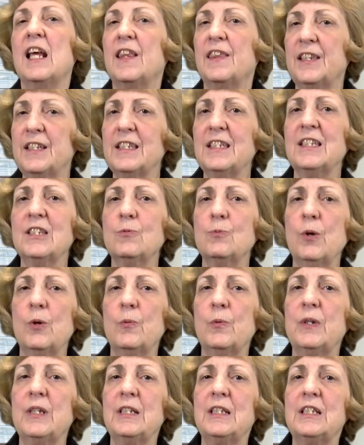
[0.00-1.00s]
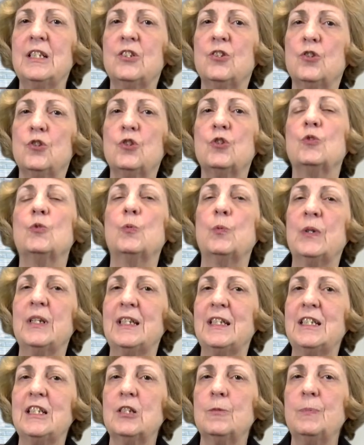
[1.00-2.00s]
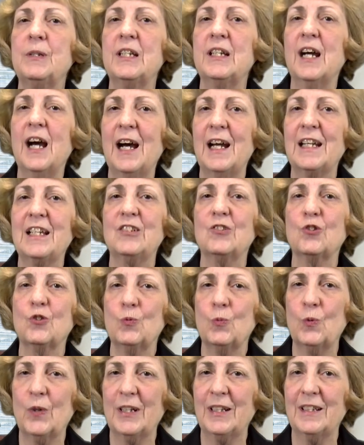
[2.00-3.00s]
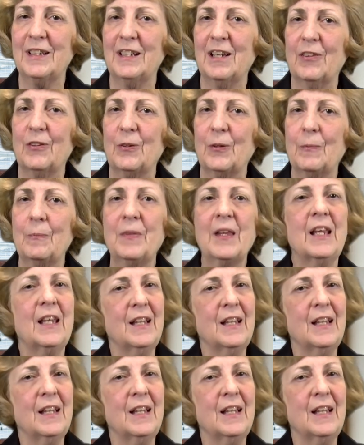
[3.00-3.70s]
This is what we need to do. We need to be kind to one another.